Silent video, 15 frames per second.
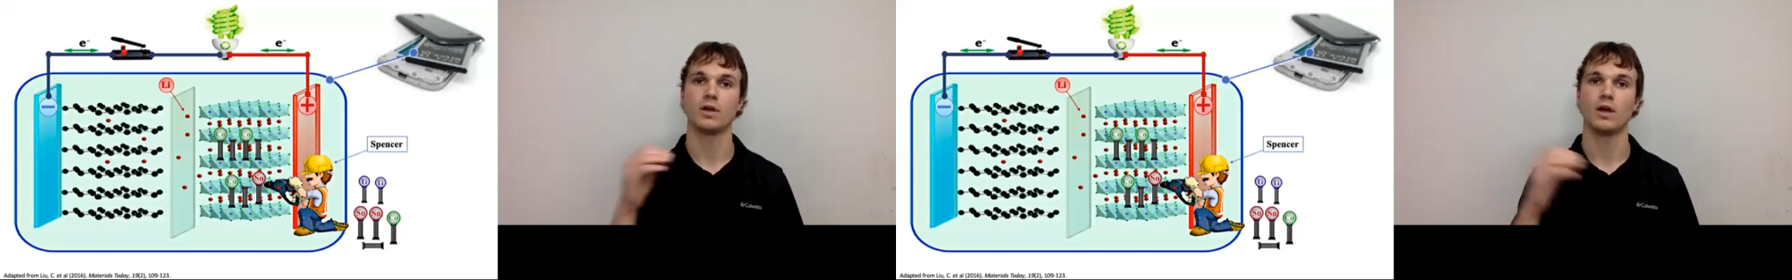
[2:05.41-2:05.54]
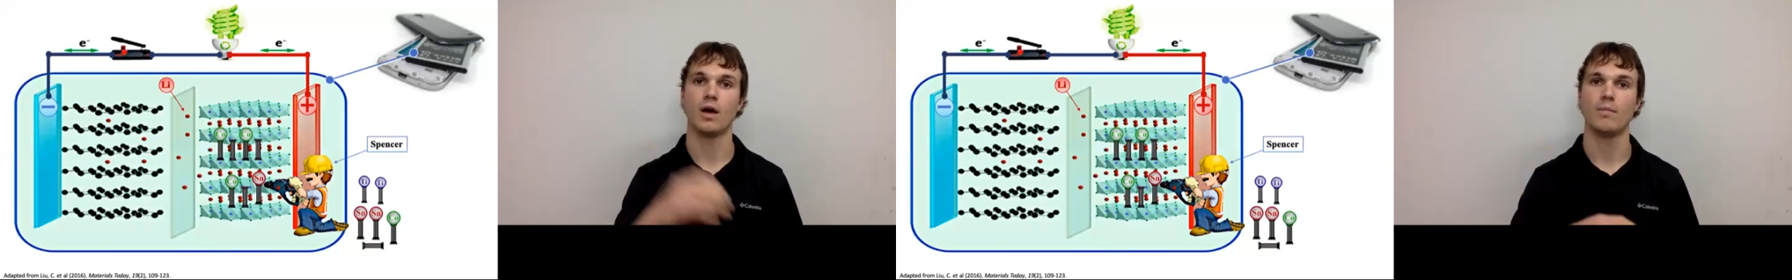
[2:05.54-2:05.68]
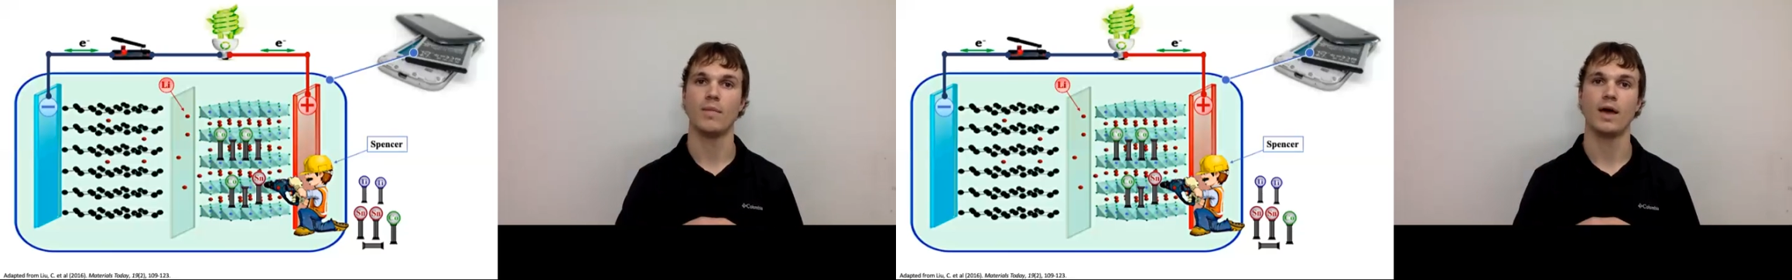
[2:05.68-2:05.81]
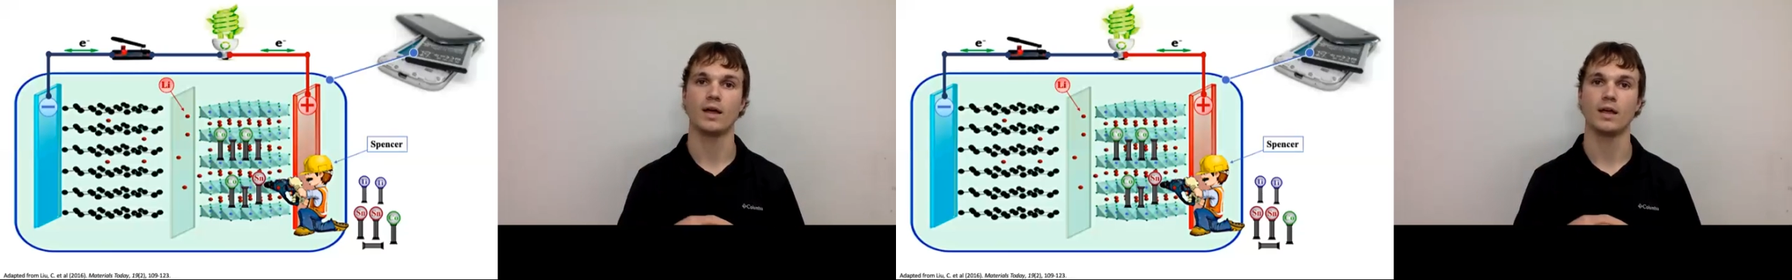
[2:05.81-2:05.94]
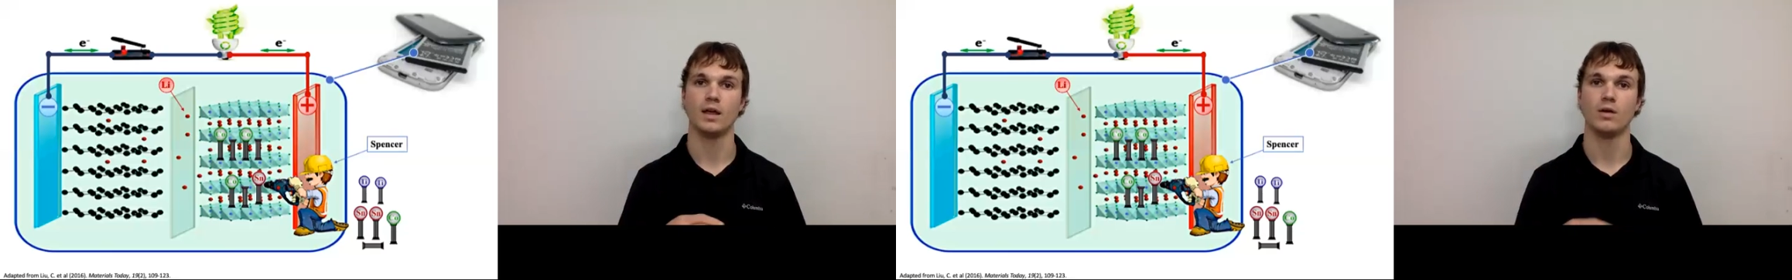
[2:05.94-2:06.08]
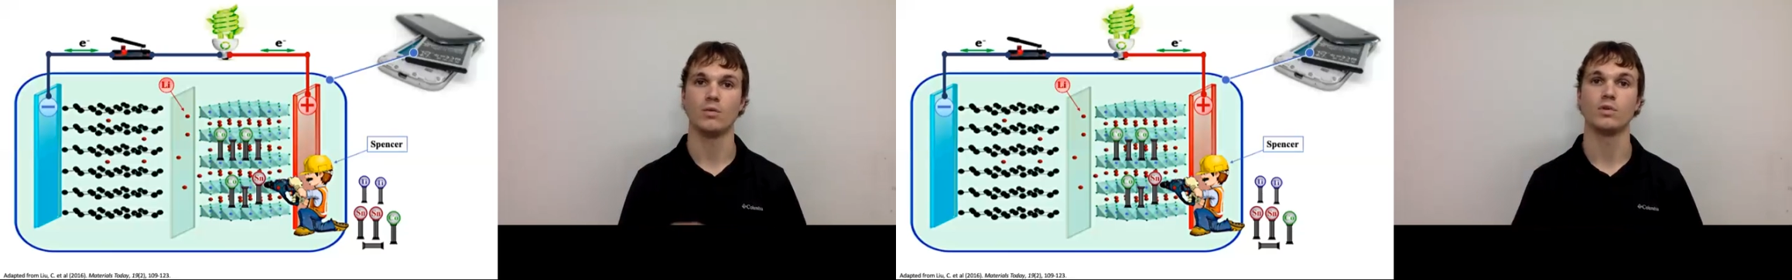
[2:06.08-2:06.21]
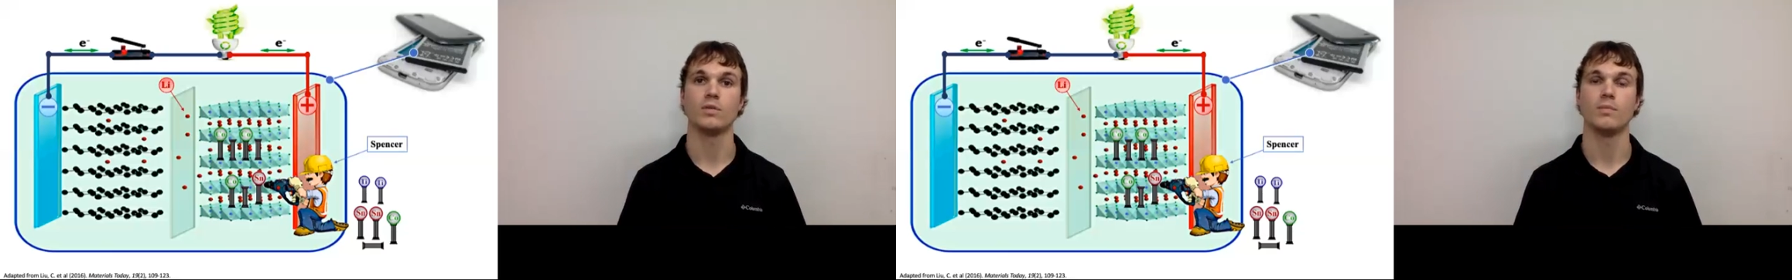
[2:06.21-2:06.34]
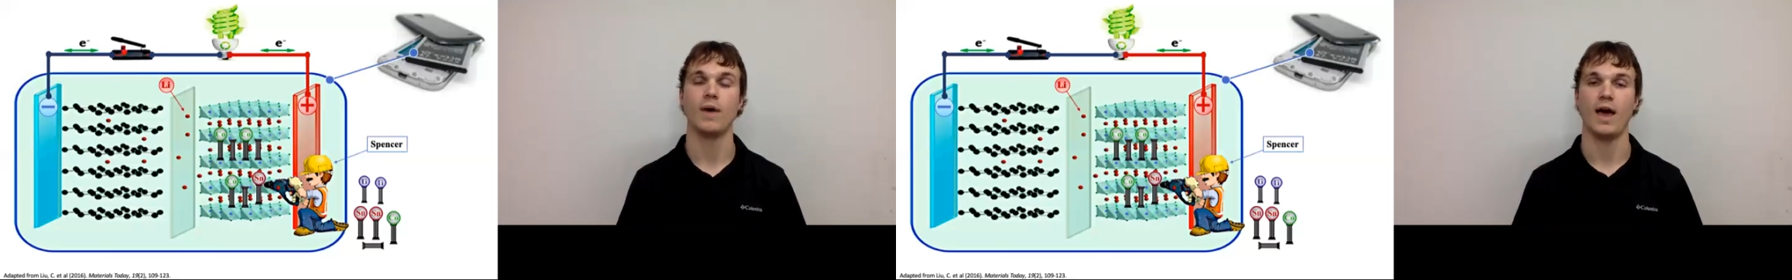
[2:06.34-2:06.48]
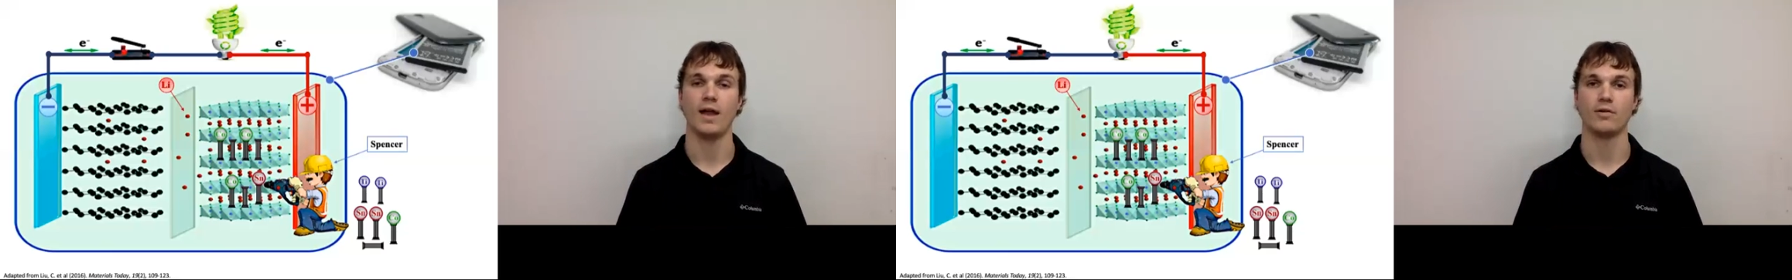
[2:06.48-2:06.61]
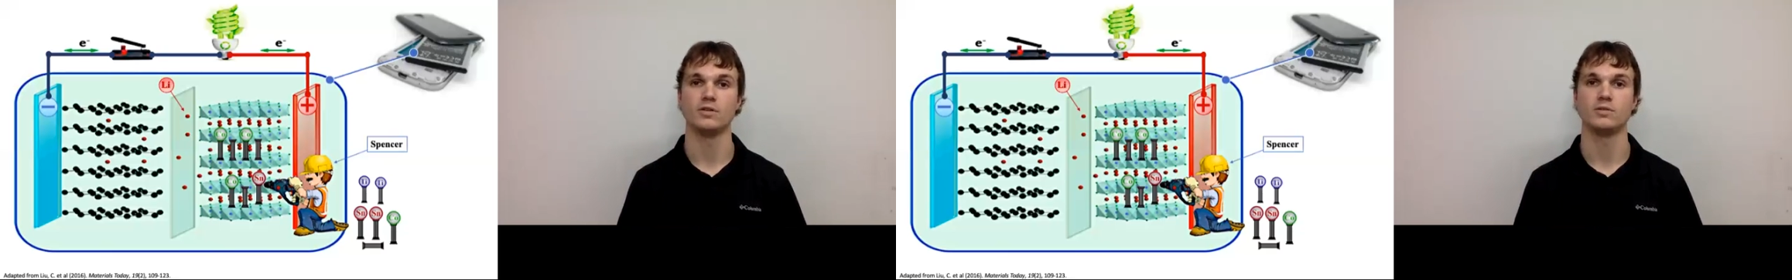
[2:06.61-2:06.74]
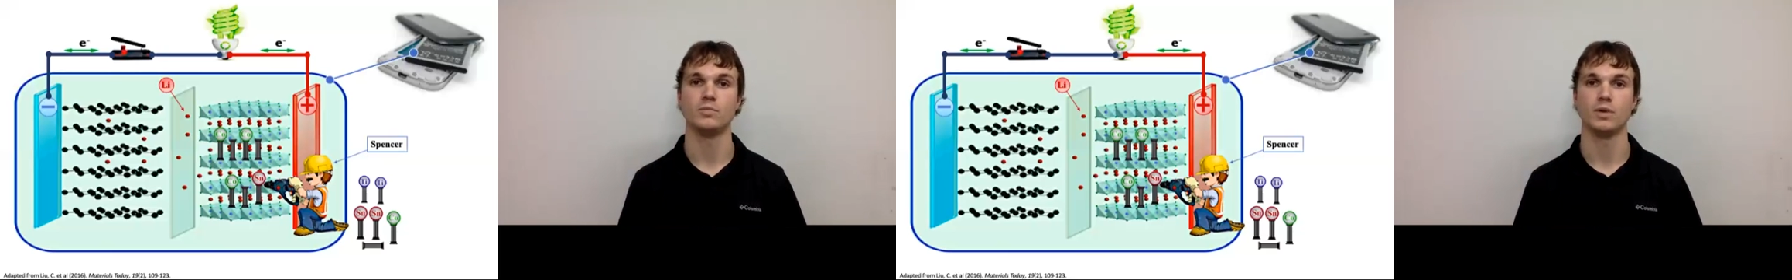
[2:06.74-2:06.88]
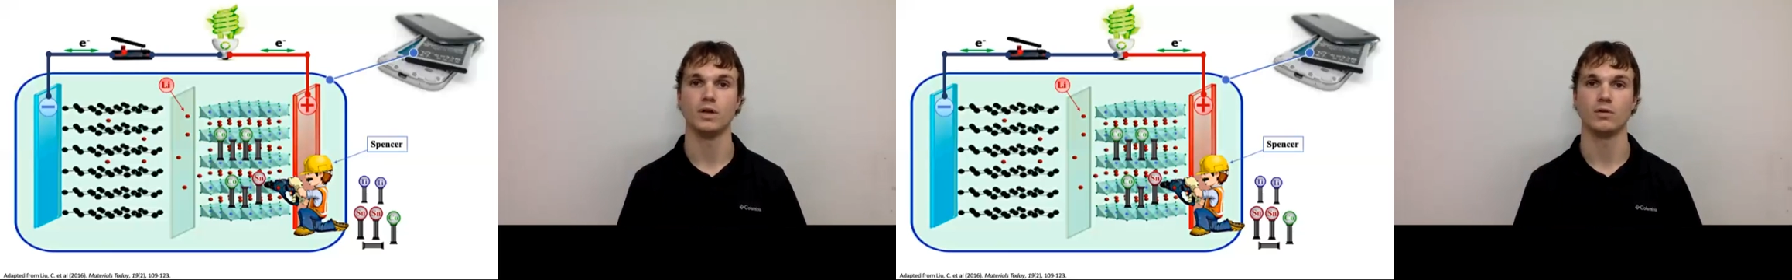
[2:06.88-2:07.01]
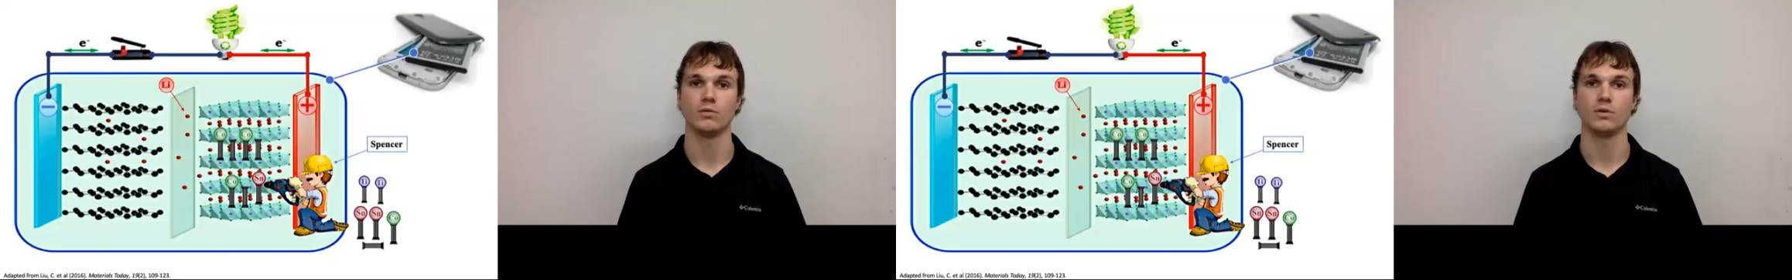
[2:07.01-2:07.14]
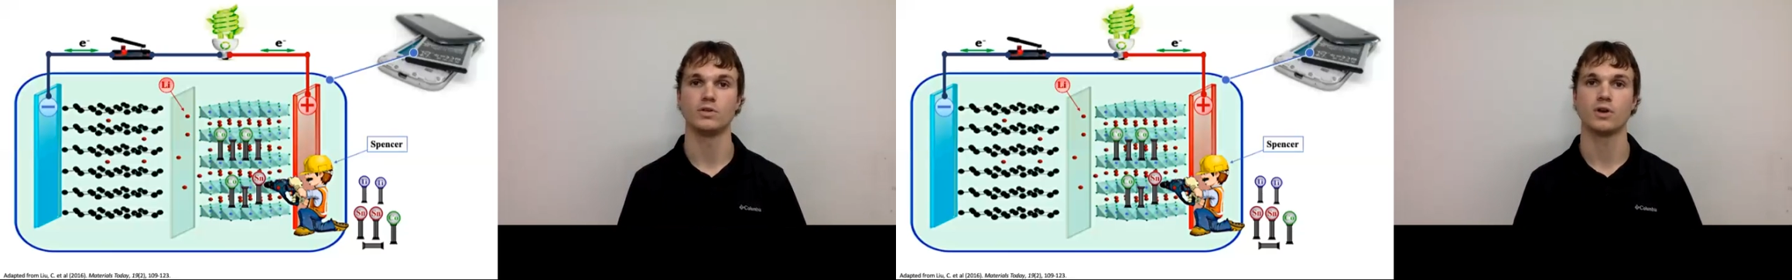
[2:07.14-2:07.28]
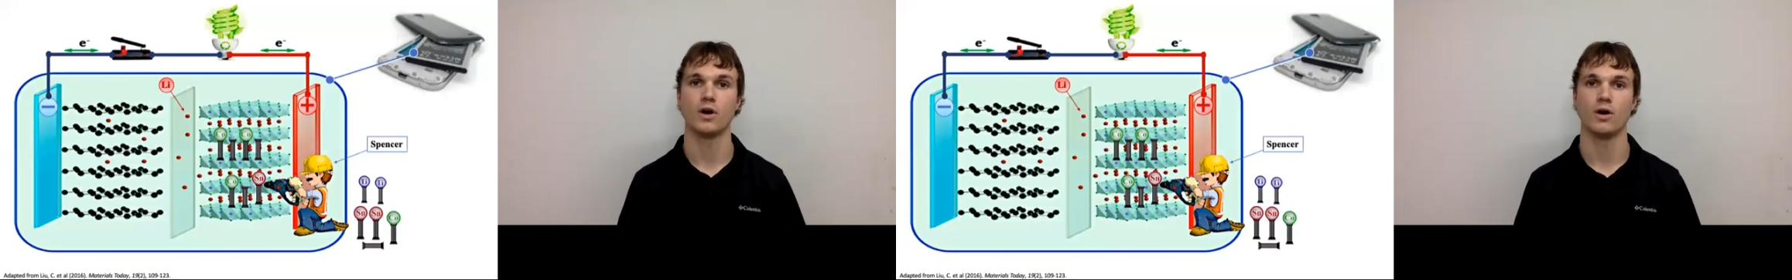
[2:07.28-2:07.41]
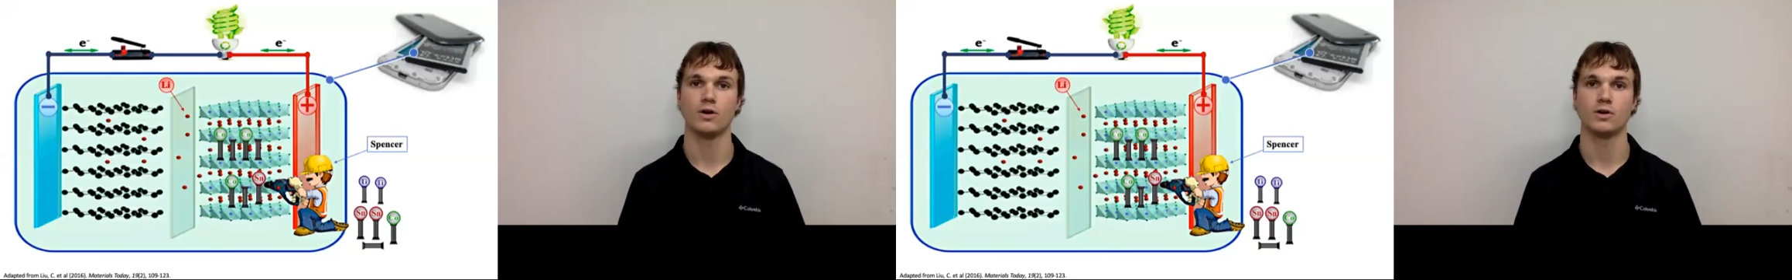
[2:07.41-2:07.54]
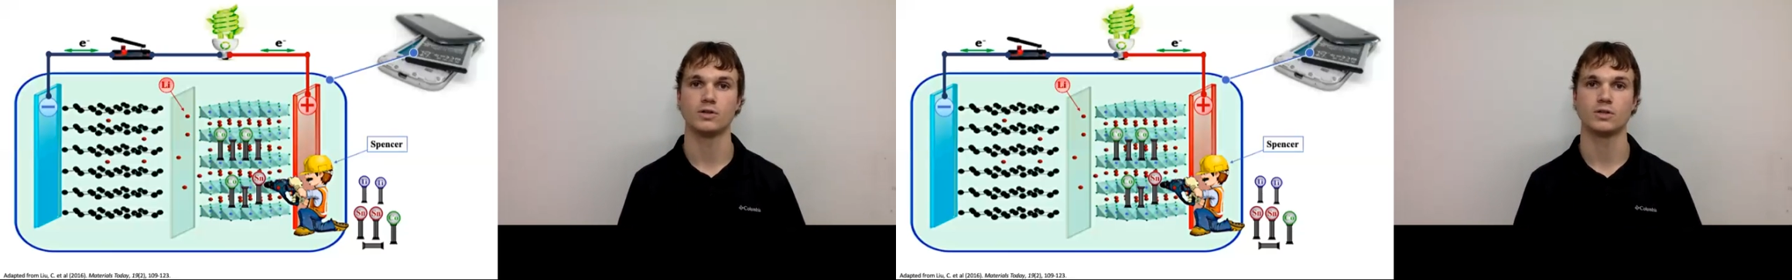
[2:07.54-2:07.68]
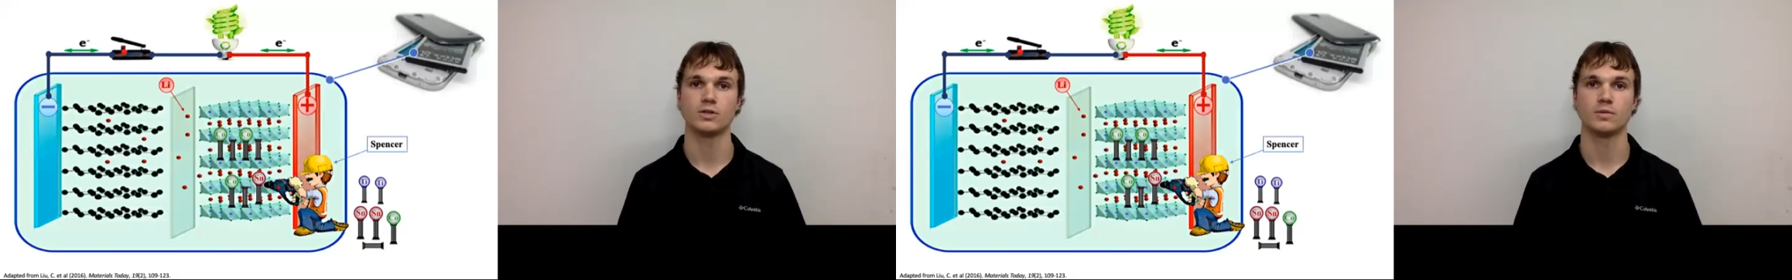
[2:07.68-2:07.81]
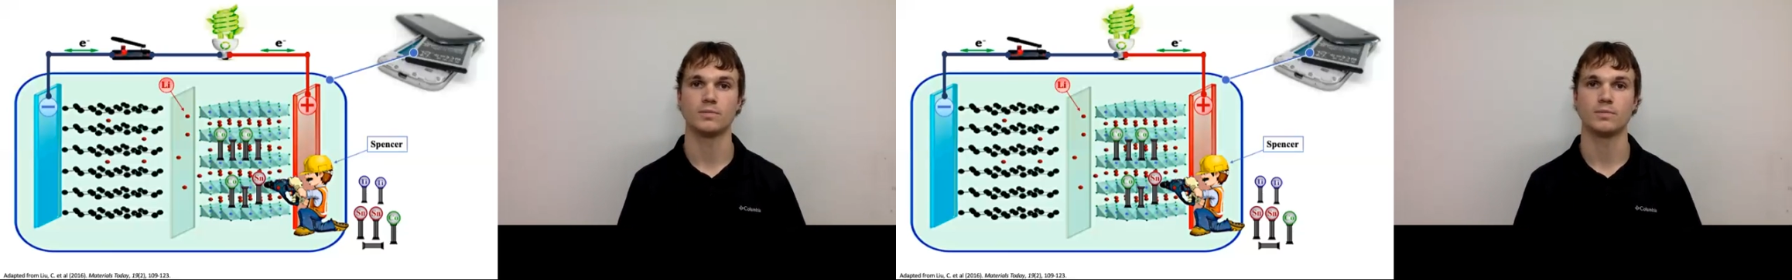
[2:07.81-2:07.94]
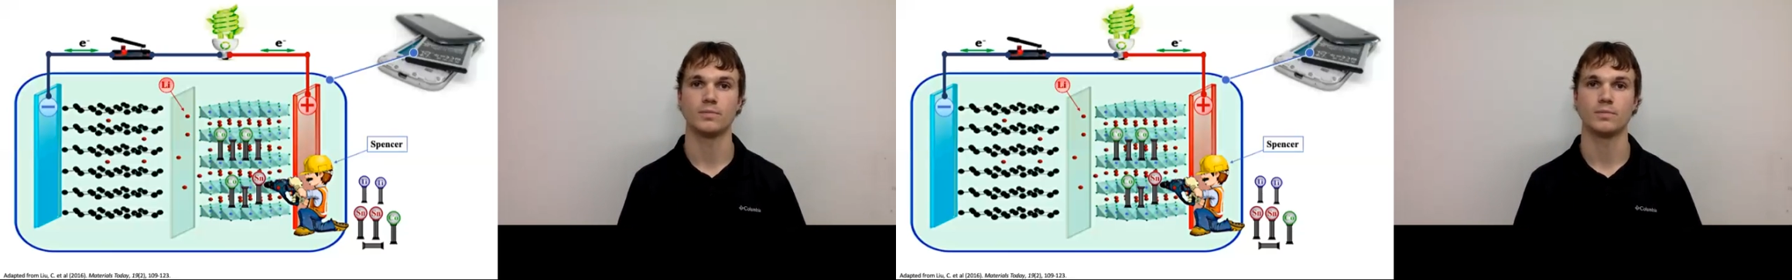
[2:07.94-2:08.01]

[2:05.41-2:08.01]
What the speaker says: to come back in when the battery is being recharged.